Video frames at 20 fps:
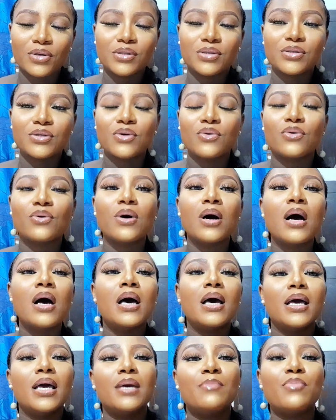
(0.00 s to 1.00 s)
So
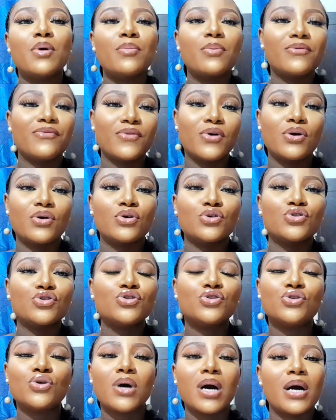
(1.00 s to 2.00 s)
a pop of color
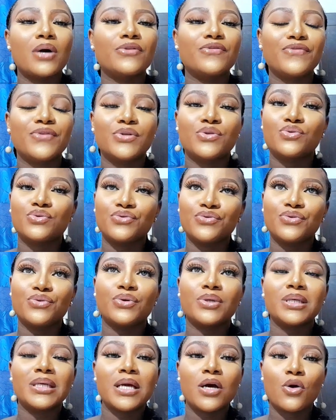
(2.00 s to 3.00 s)
to your outfit will
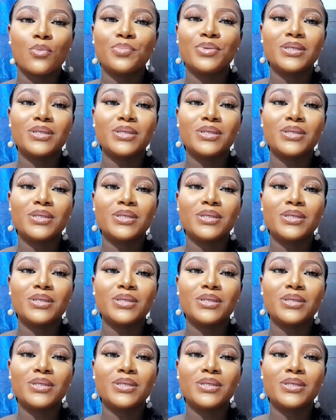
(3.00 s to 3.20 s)
really help